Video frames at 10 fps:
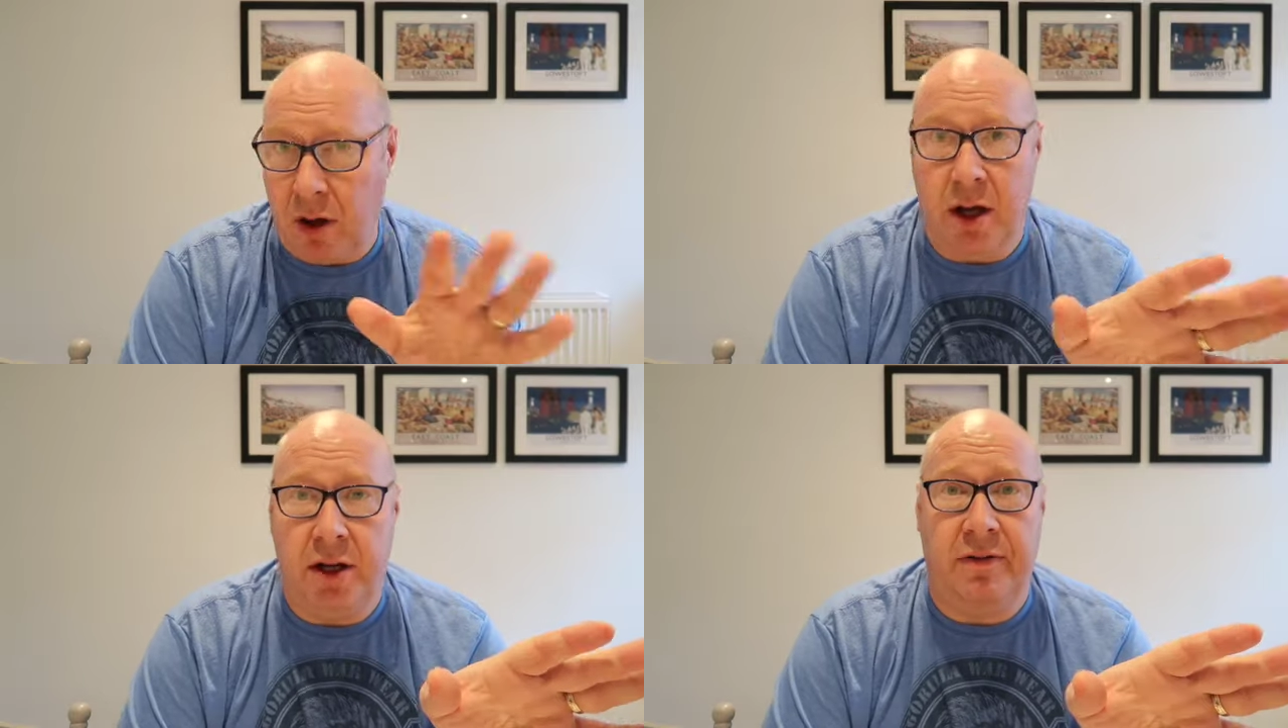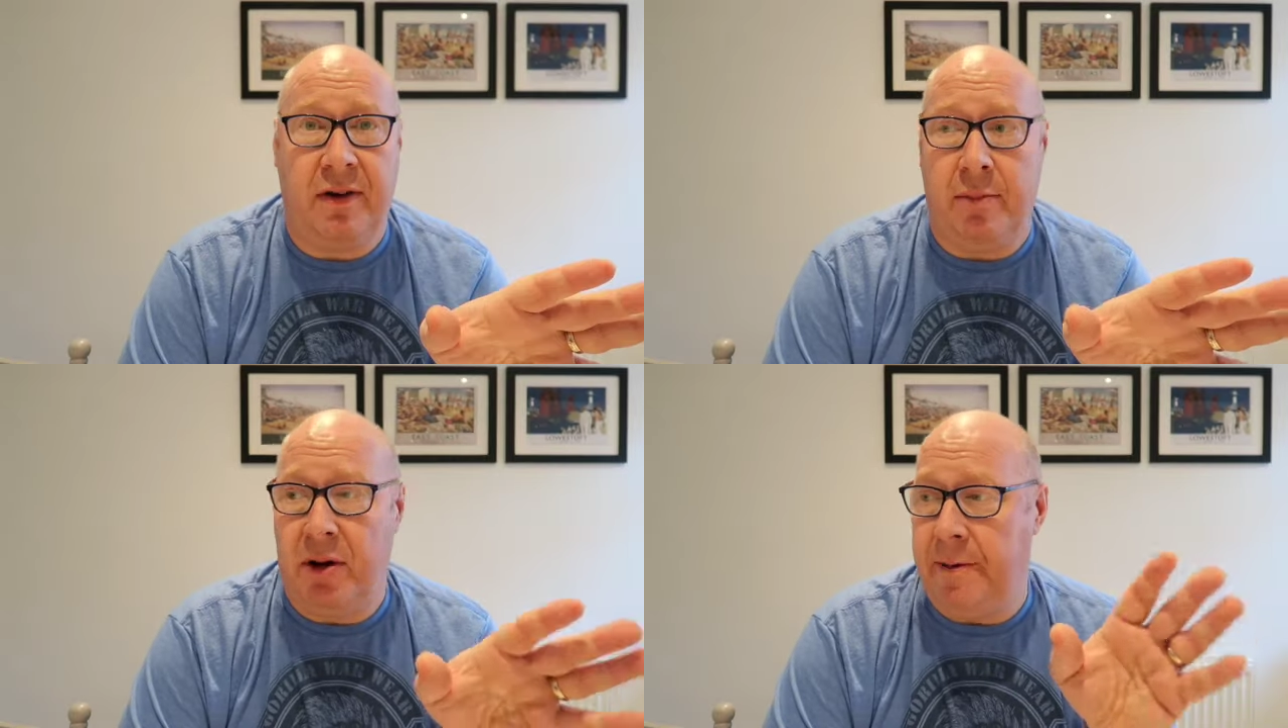in your
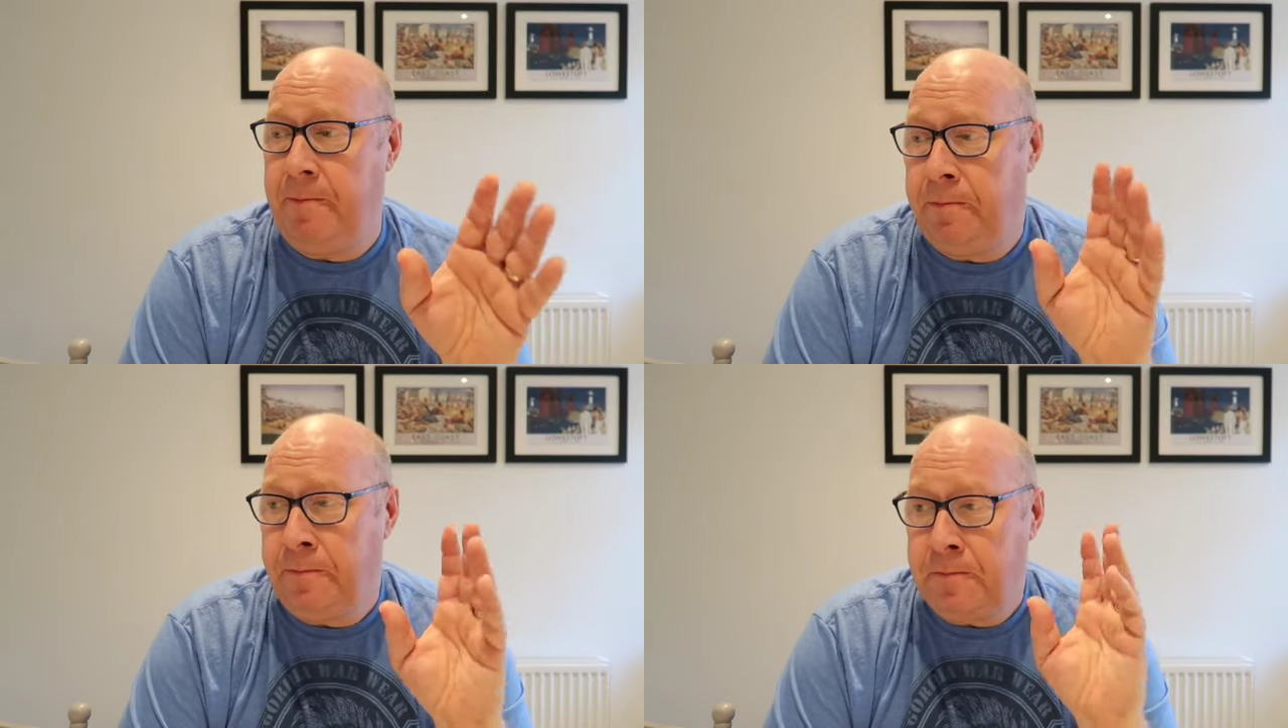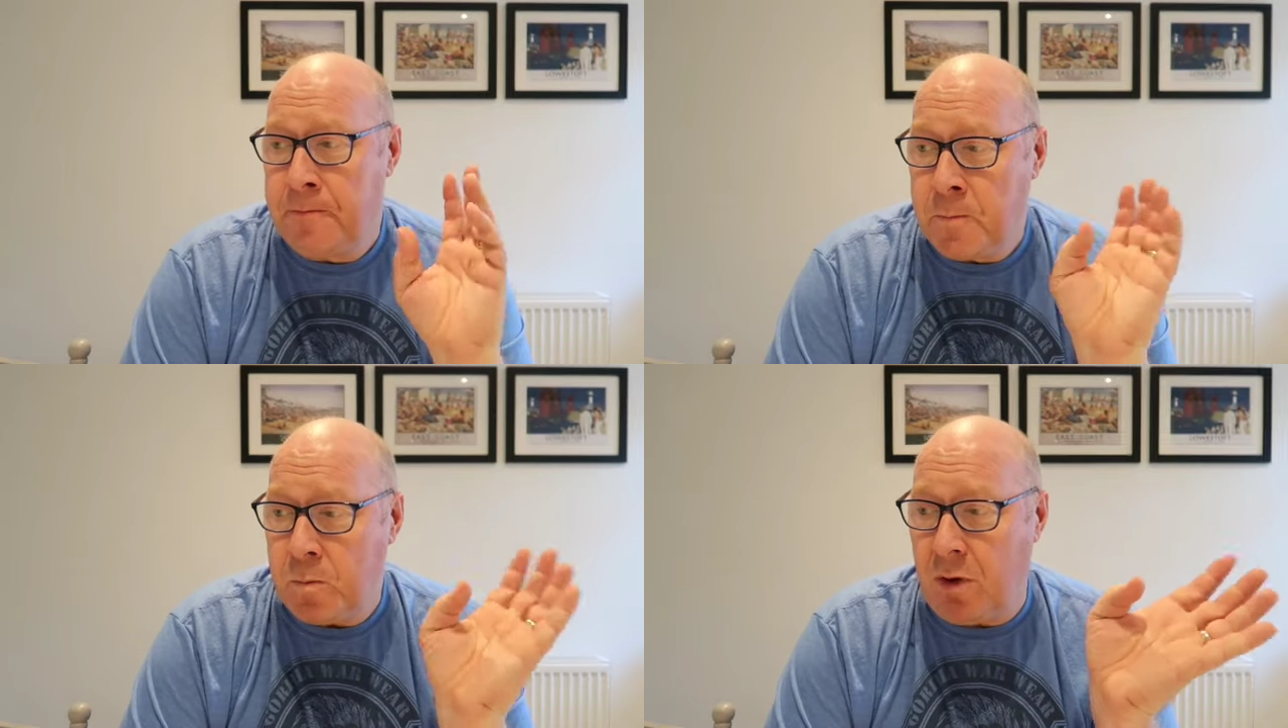family
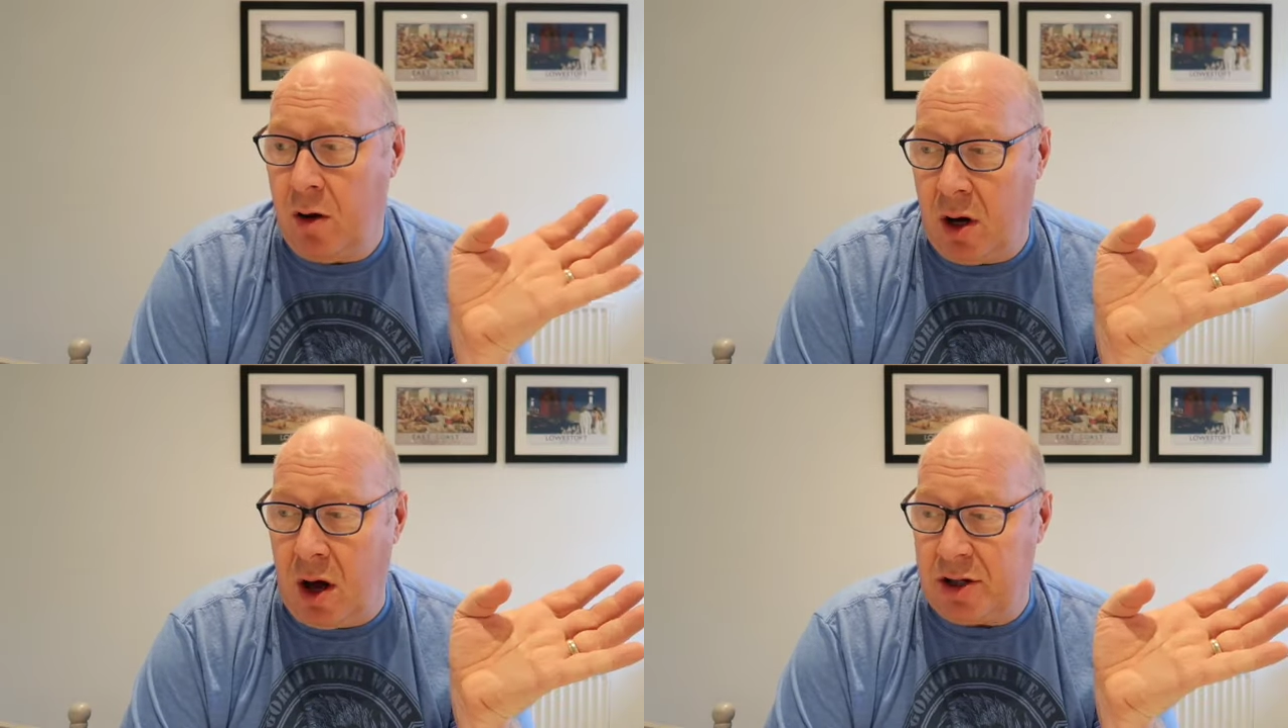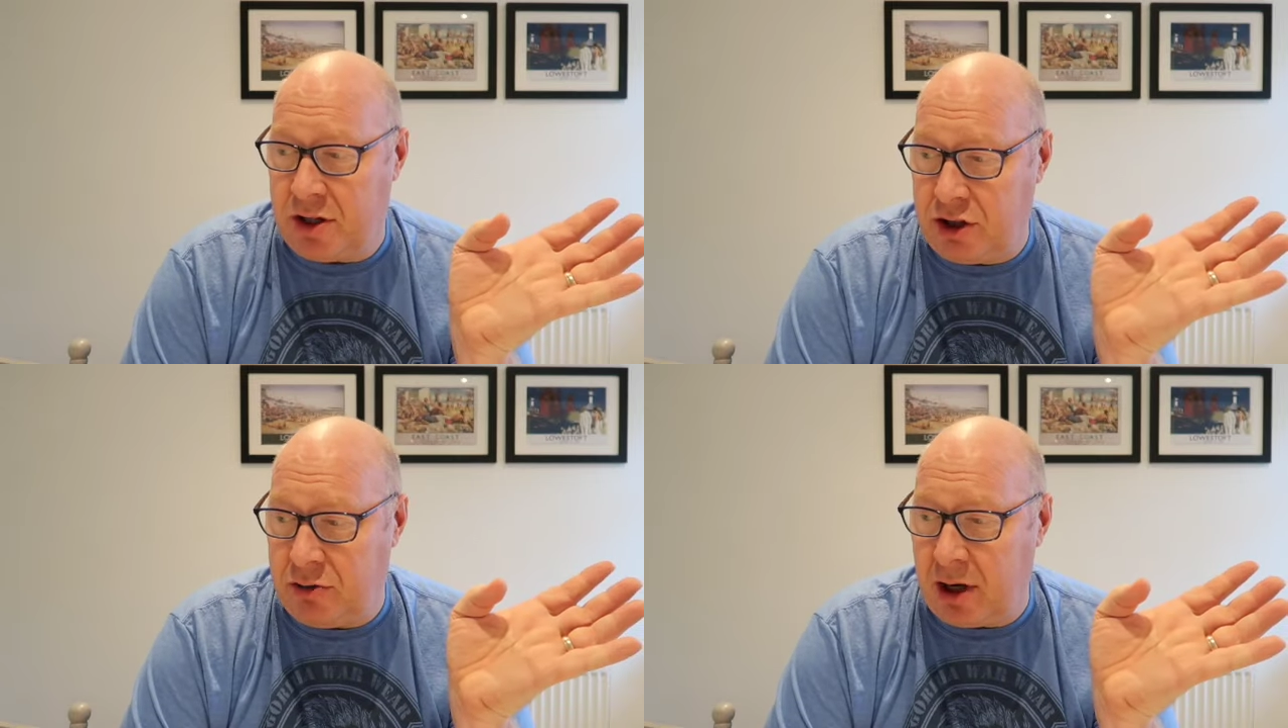who likes
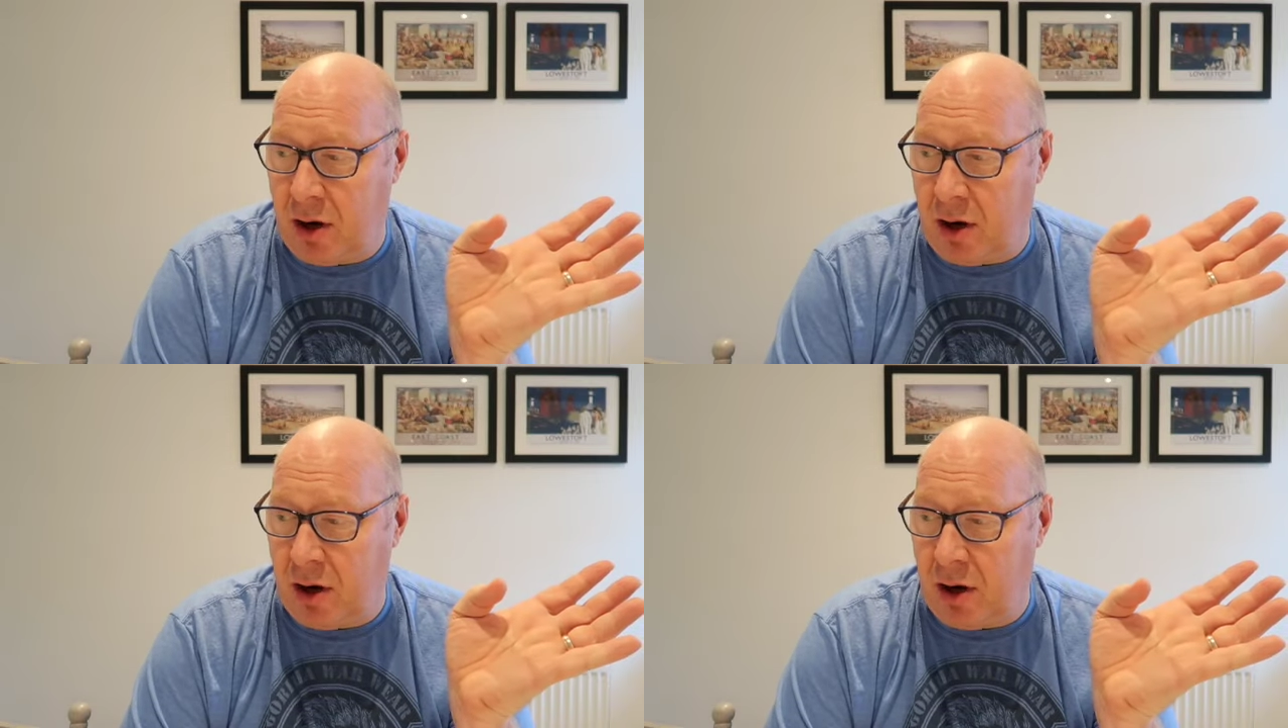a drink